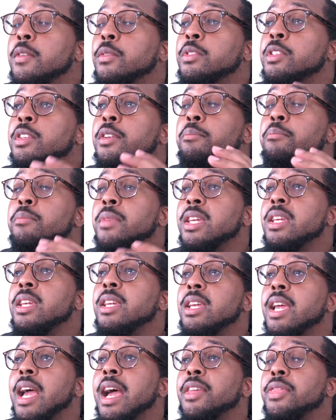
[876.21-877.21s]
to
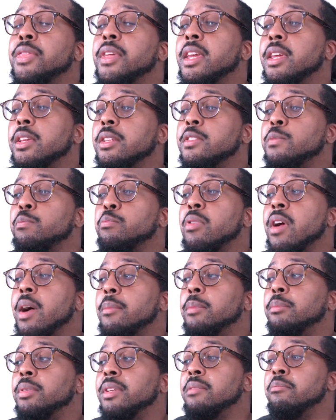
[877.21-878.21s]
me, I think it's
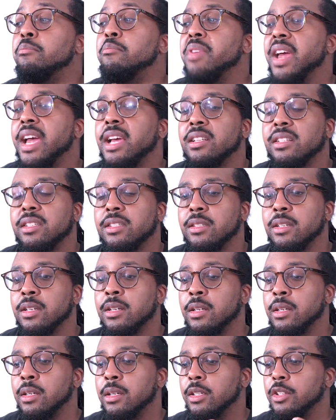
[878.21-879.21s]
probably best
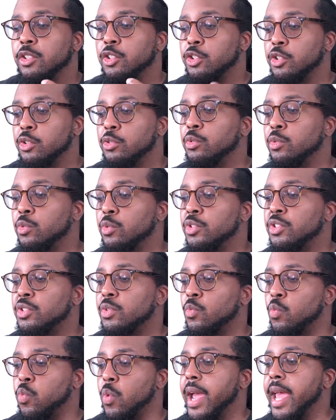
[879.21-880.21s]

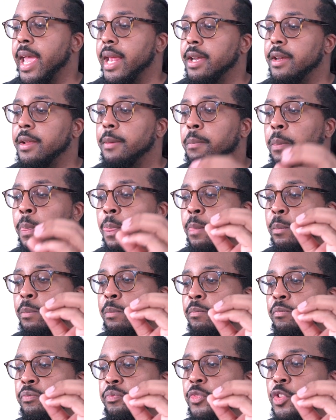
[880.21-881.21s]
used when
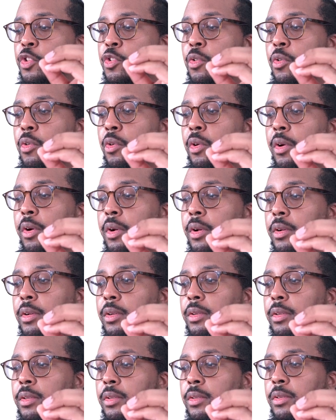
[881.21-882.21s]
you're
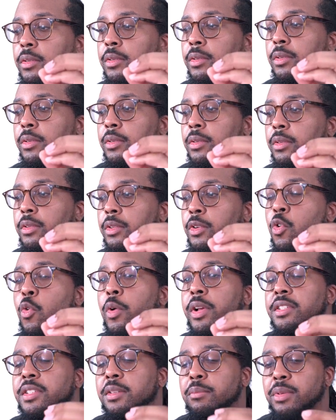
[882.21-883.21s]

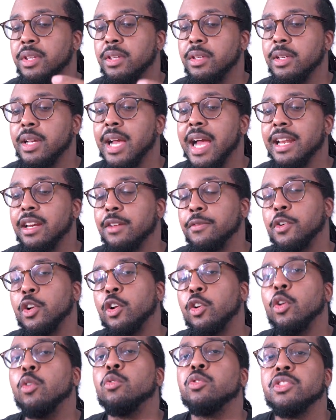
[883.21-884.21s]
going to be kind of
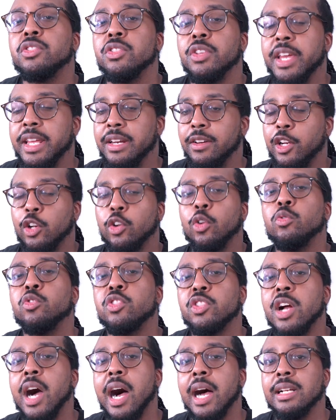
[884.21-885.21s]
in
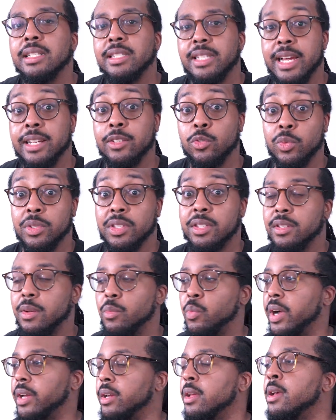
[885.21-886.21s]
close contact with
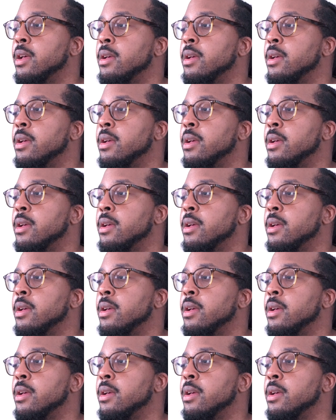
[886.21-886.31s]
someone,